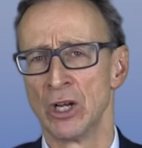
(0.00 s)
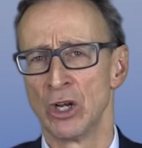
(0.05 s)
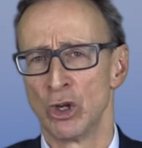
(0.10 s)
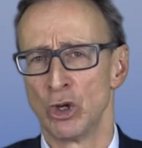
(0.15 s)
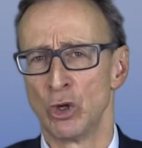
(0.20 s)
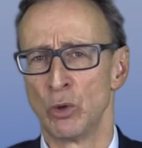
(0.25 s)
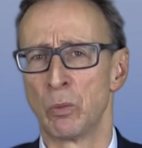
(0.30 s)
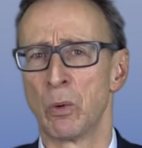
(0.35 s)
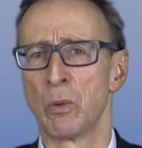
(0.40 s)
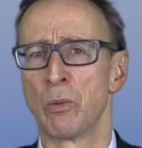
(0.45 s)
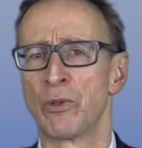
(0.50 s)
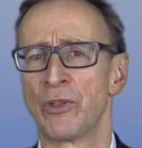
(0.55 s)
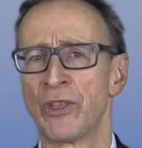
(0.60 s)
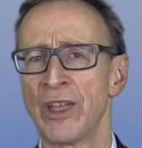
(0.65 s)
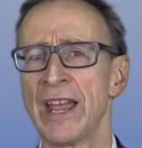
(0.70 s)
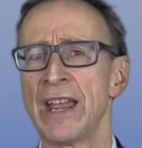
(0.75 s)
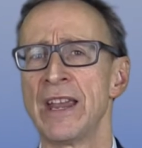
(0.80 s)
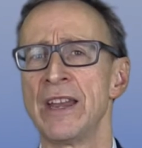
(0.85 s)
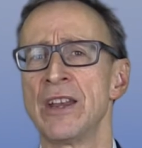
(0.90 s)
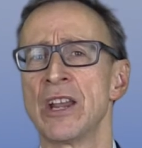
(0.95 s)
who will
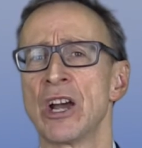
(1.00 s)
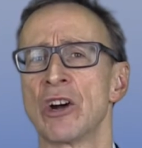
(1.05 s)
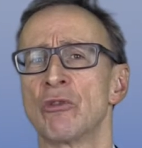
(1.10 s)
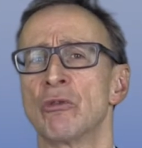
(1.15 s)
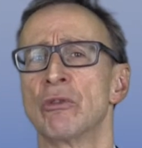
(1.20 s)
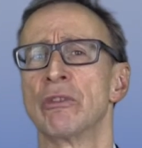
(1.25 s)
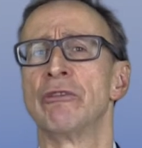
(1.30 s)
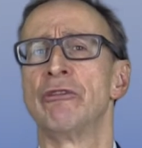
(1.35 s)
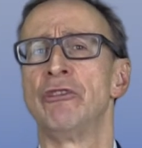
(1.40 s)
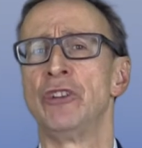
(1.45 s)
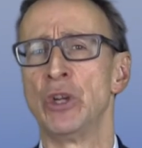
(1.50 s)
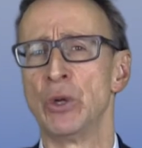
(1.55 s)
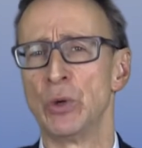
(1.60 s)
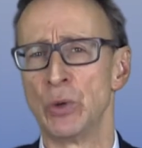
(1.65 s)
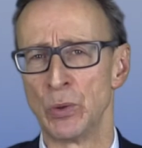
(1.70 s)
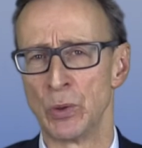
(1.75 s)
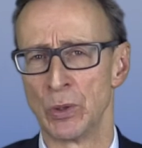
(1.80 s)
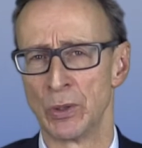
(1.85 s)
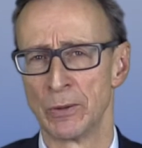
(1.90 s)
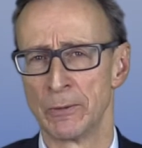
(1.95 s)
then review.